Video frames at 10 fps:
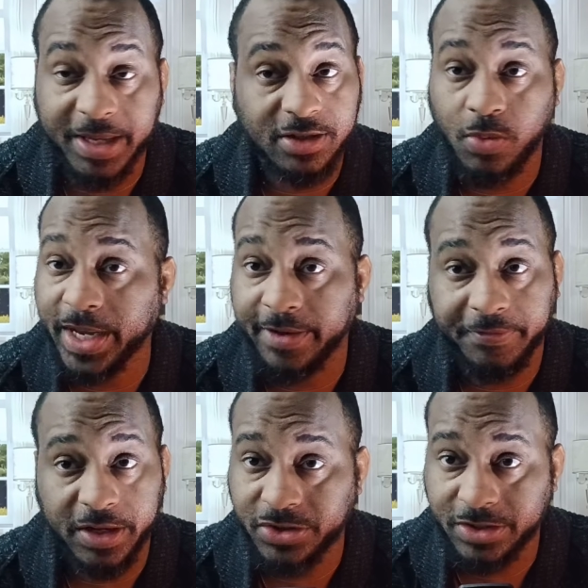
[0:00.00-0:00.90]
That's the way it
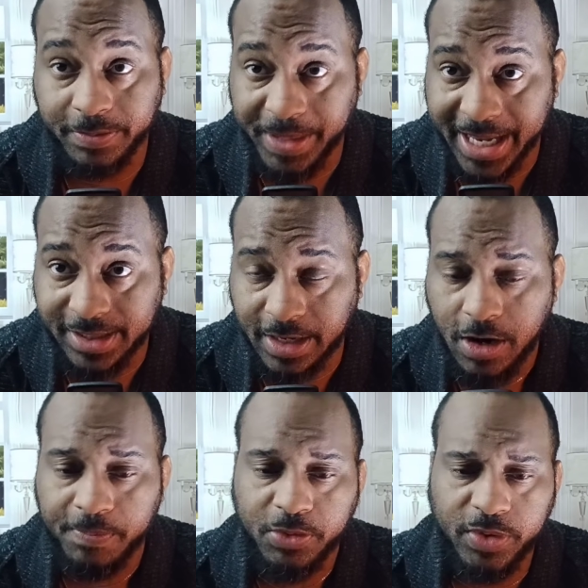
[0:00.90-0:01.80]
functions best.
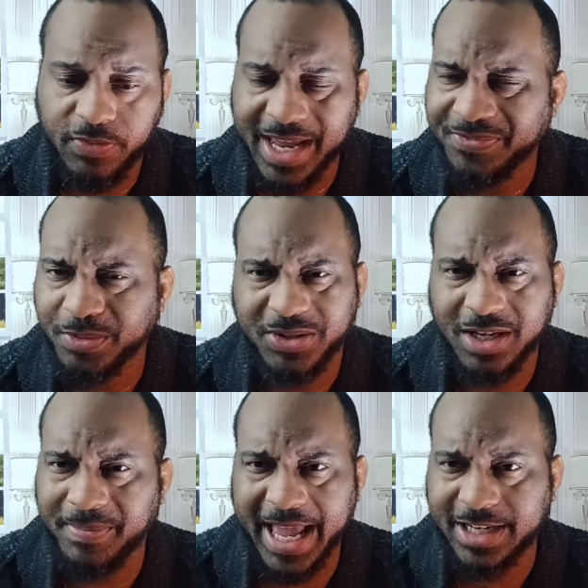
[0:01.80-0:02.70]
We read from
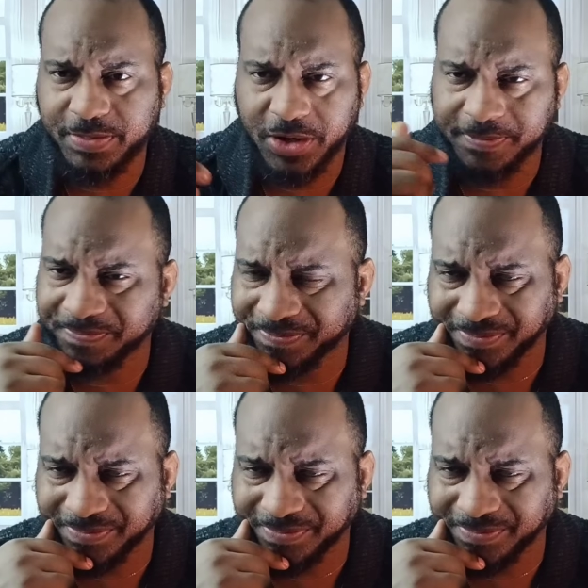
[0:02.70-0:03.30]
some expert